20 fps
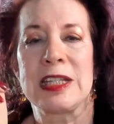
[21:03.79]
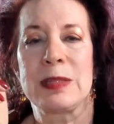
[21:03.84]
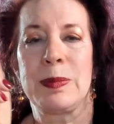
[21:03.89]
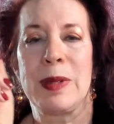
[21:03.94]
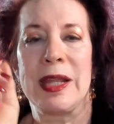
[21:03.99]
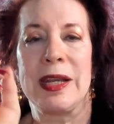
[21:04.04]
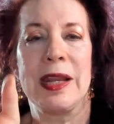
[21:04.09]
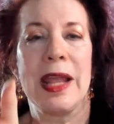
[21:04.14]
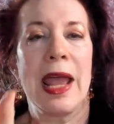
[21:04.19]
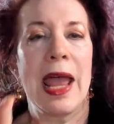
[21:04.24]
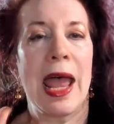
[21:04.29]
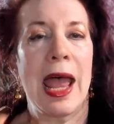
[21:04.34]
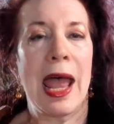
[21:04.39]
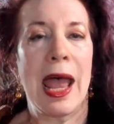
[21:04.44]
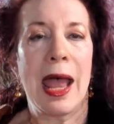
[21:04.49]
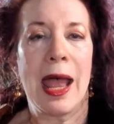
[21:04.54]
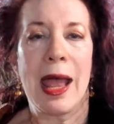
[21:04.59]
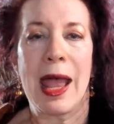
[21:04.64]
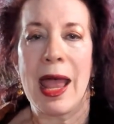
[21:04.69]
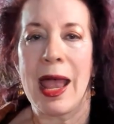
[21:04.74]
been
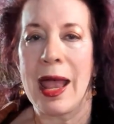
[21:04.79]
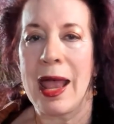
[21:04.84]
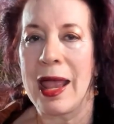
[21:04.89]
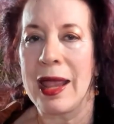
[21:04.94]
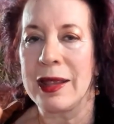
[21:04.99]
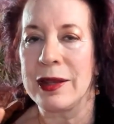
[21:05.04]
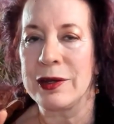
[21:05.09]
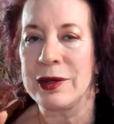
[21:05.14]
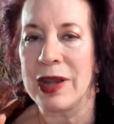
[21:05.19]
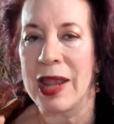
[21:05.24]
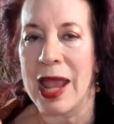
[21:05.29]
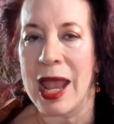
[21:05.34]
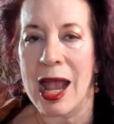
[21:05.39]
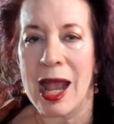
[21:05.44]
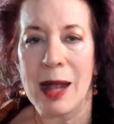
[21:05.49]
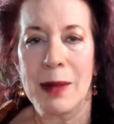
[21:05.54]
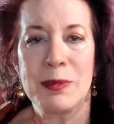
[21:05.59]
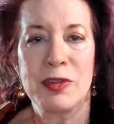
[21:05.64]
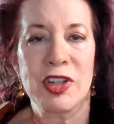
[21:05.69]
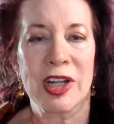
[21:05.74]

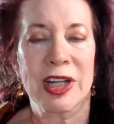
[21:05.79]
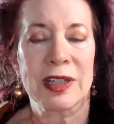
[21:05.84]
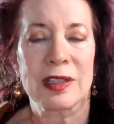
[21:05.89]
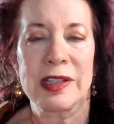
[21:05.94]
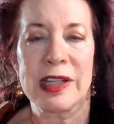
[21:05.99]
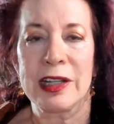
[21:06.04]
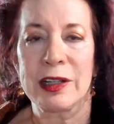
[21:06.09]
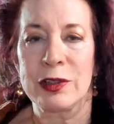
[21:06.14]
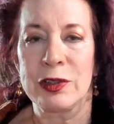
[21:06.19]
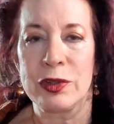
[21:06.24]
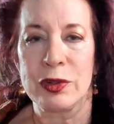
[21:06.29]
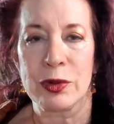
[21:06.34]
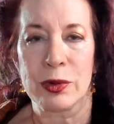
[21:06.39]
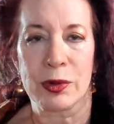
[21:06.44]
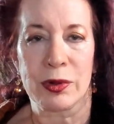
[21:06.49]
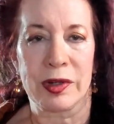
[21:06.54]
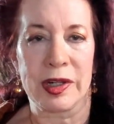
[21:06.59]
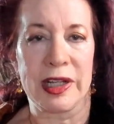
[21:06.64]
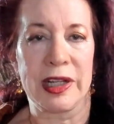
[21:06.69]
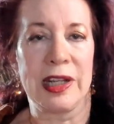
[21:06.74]
abjectly
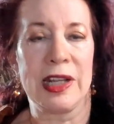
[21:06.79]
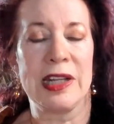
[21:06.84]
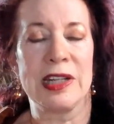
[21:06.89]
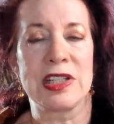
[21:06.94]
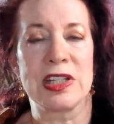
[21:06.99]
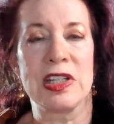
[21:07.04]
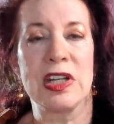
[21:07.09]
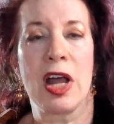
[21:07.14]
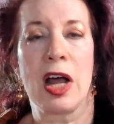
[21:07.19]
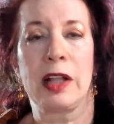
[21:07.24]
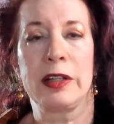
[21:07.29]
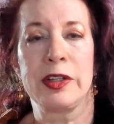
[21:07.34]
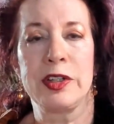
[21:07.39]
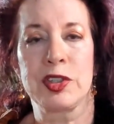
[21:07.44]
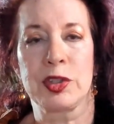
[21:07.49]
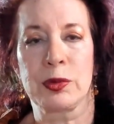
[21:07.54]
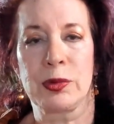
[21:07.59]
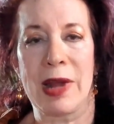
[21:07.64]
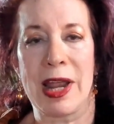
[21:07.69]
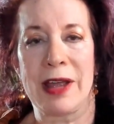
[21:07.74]
ignoring its
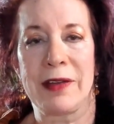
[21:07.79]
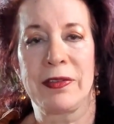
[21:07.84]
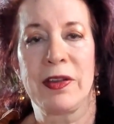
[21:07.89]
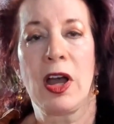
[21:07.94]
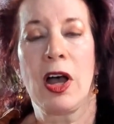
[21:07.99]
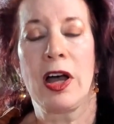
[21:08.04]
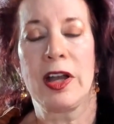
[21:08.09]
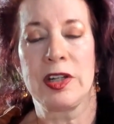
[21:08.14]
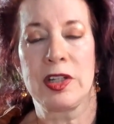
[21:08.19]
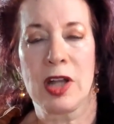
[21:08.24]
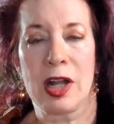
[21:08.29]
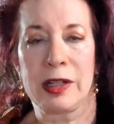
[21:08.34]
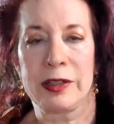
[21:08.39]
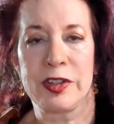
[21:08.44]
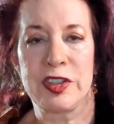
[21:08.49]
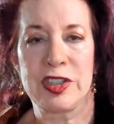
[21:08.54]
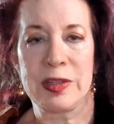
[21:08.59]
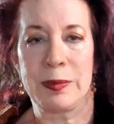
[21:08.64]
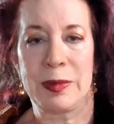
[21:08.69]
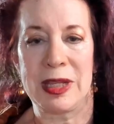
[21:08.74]
knowledge graph
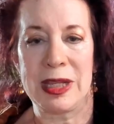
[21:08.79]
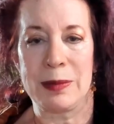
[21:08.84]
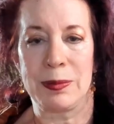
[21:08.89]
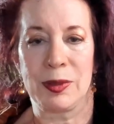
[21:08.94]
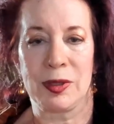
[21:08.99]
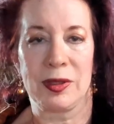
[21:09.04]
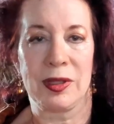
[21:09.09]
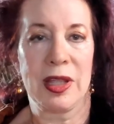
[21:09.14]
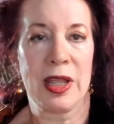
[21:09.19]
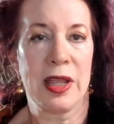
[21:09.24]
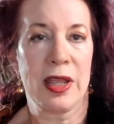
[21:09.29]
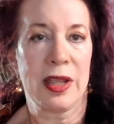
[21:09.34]
ontology people,